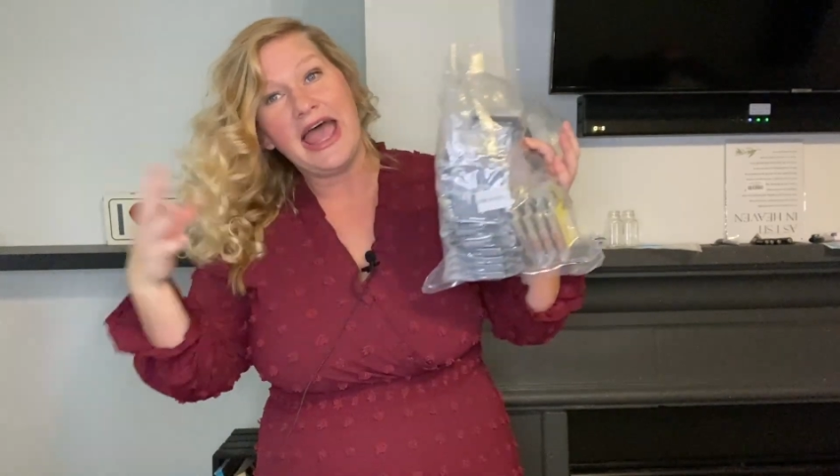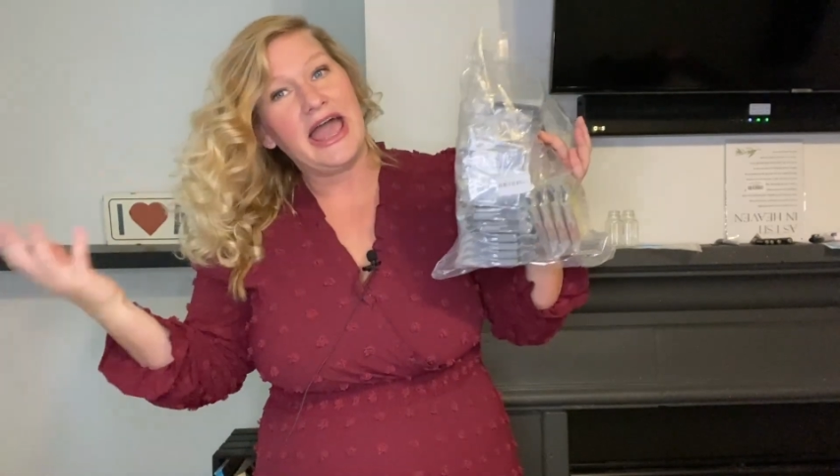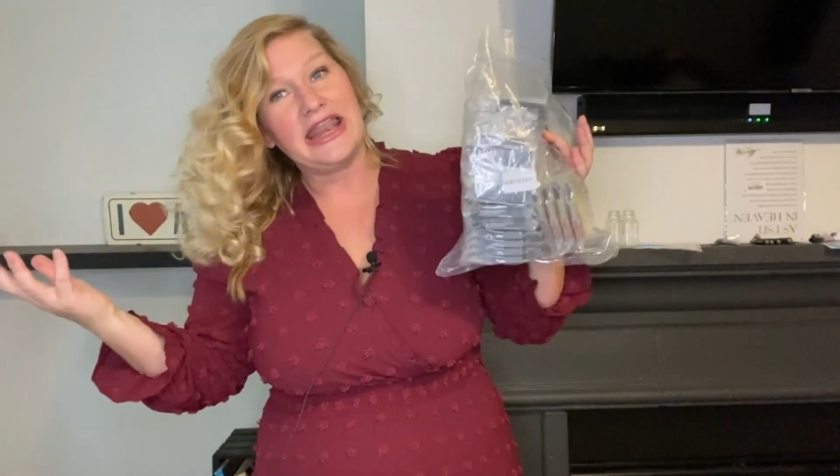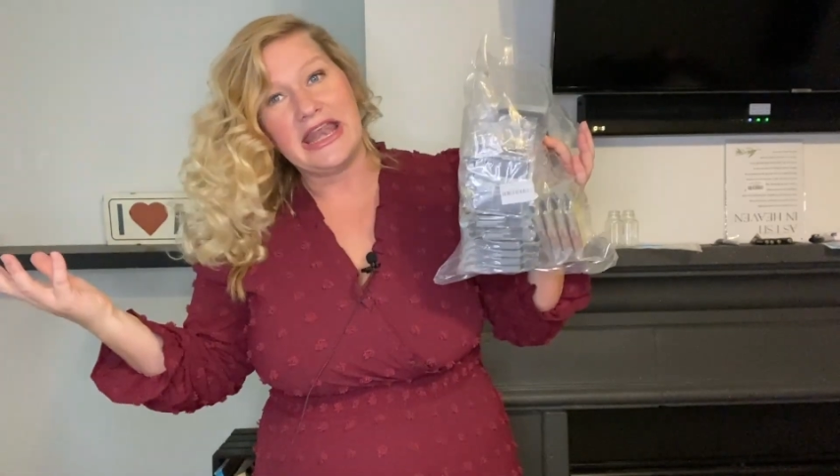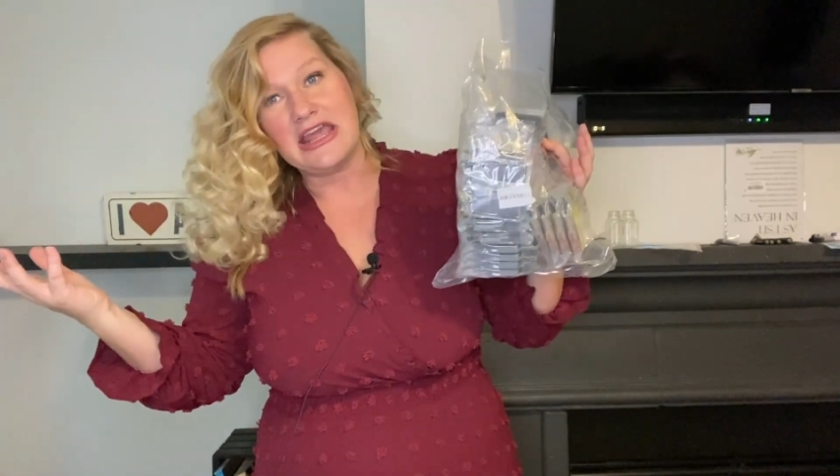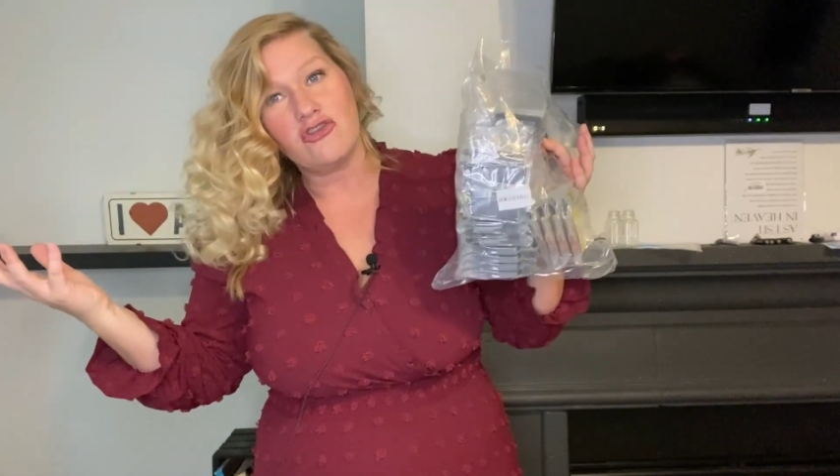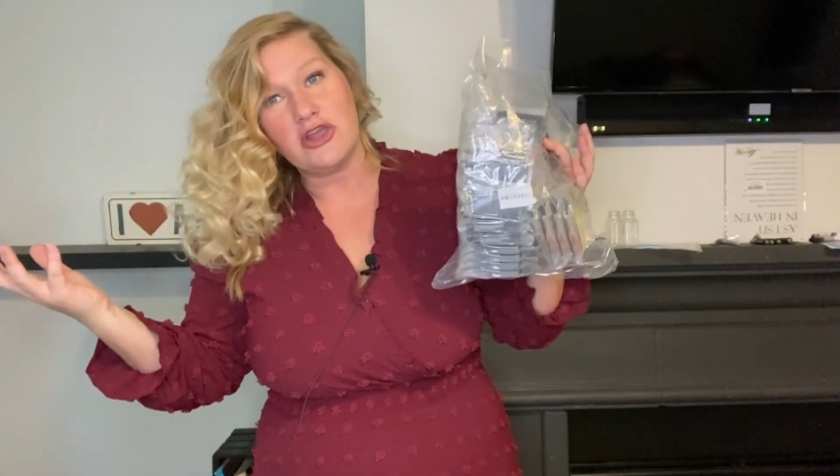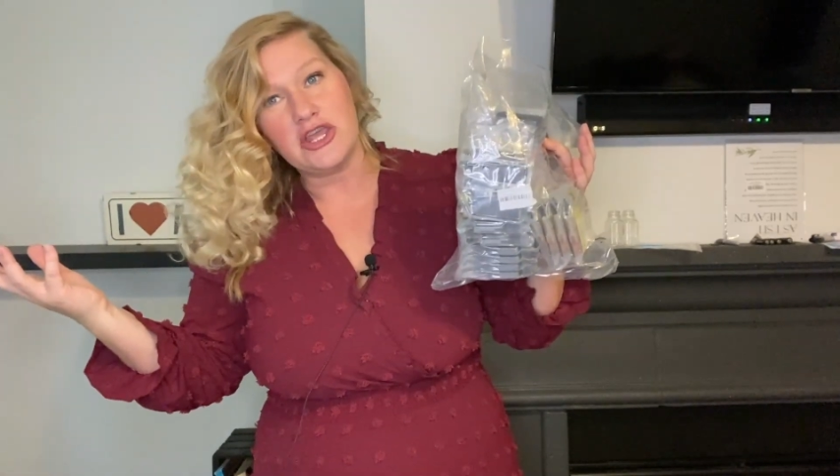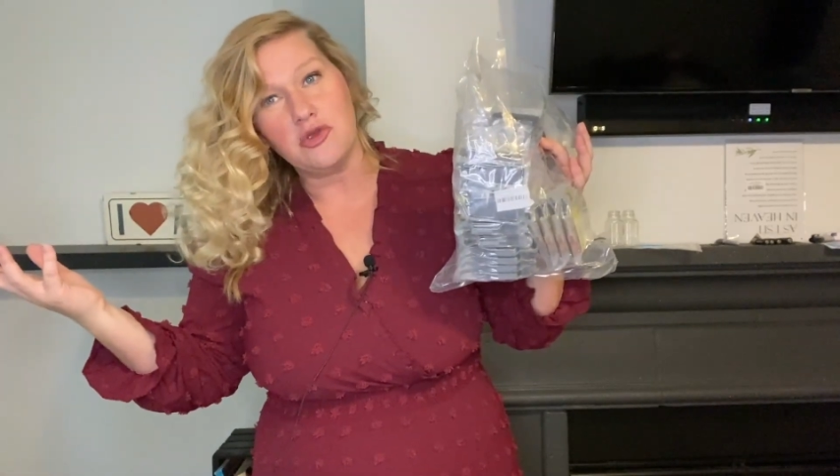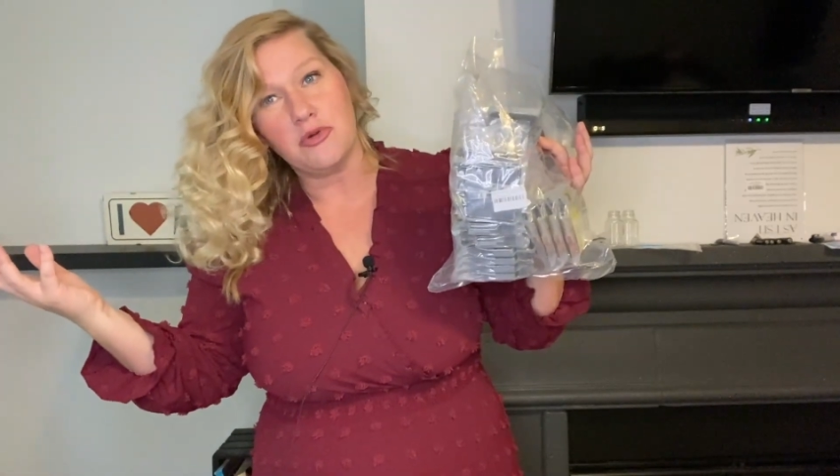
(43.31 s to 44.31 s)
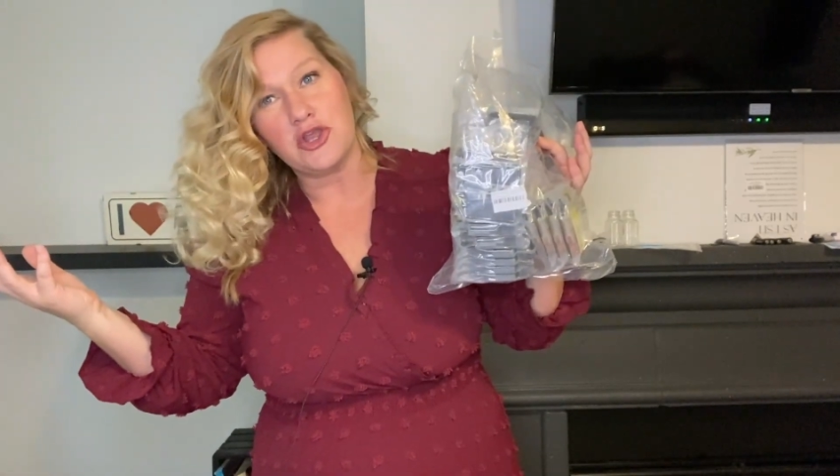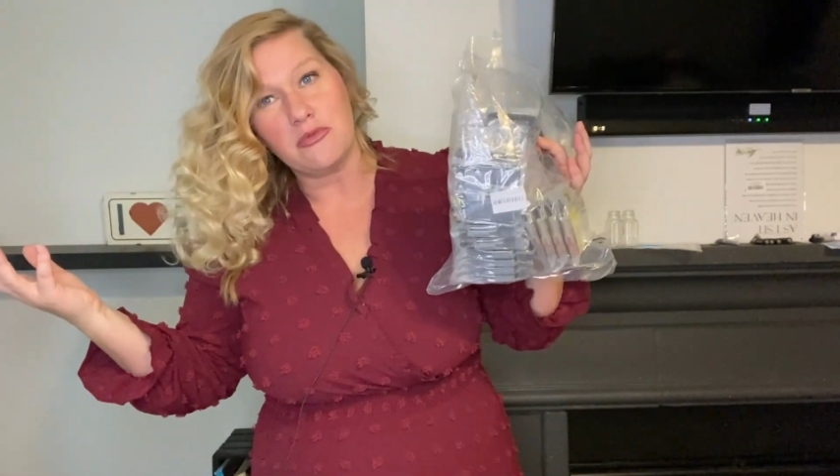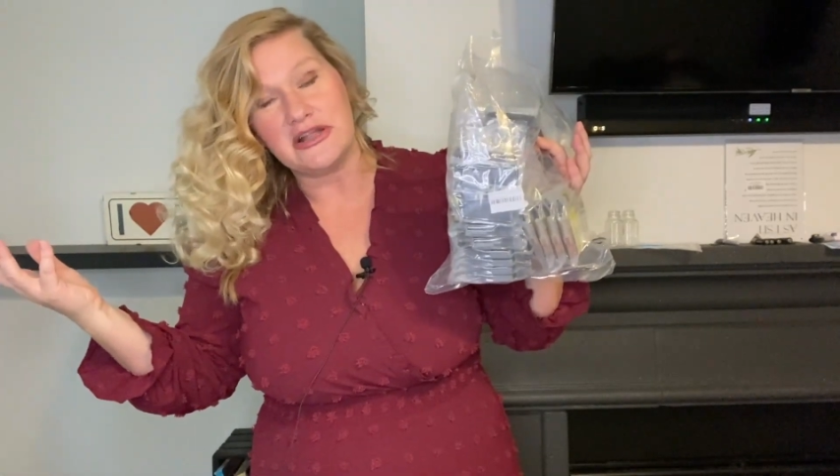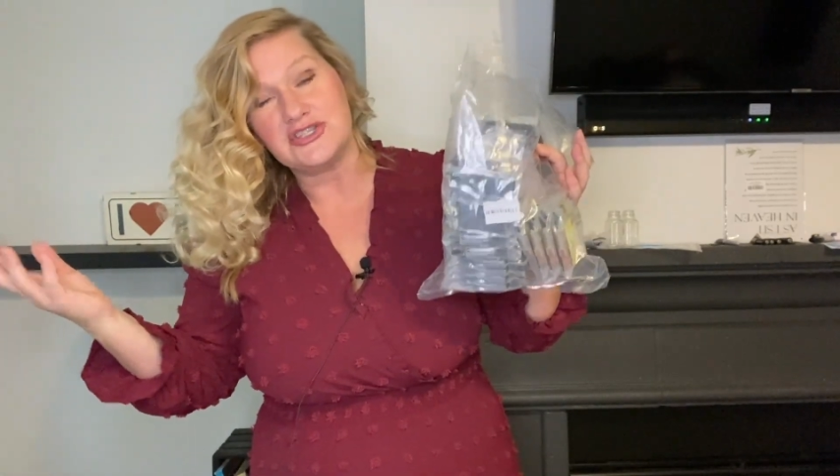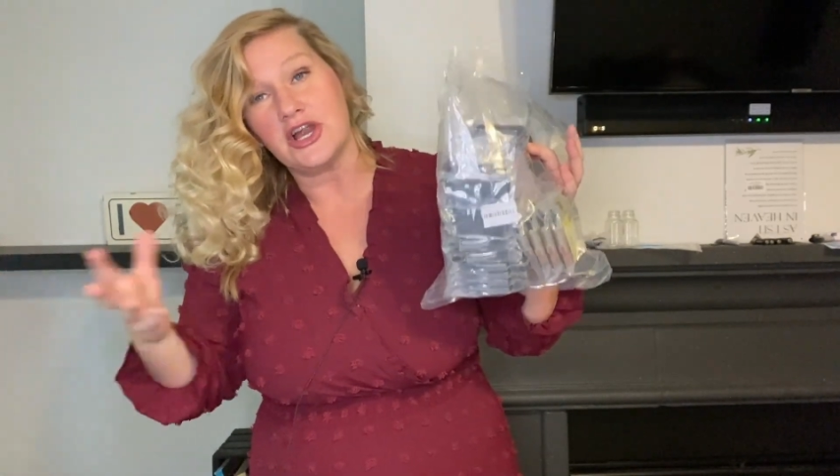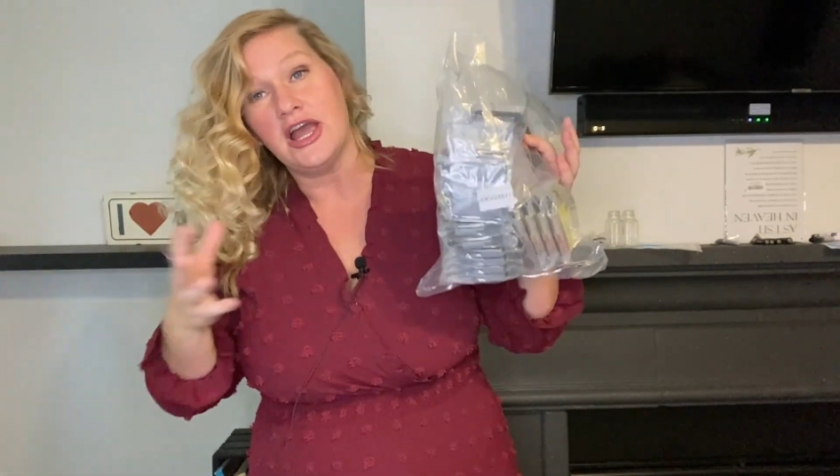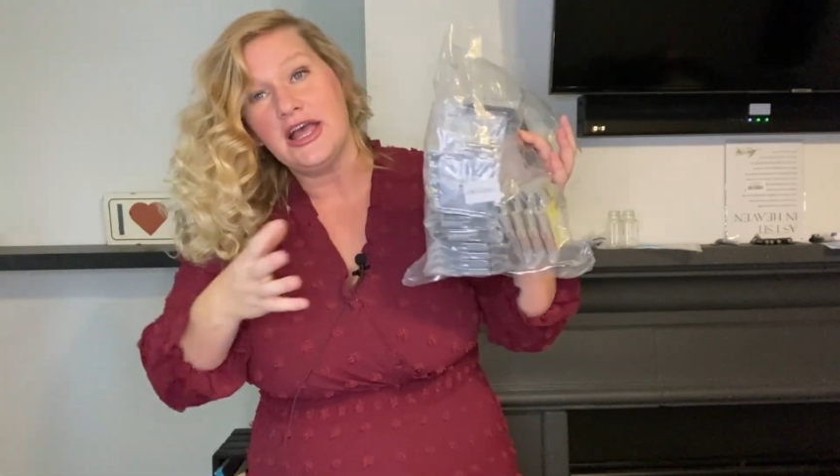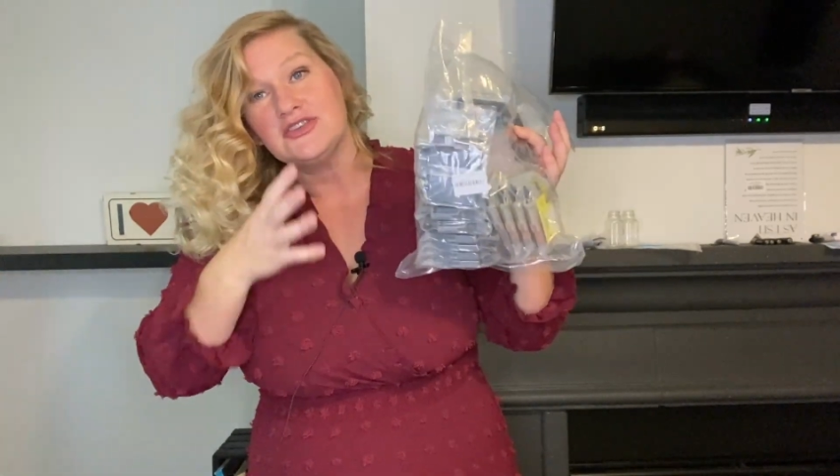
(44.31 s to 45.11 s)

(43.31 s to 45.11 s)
and any other ink you put in your printer.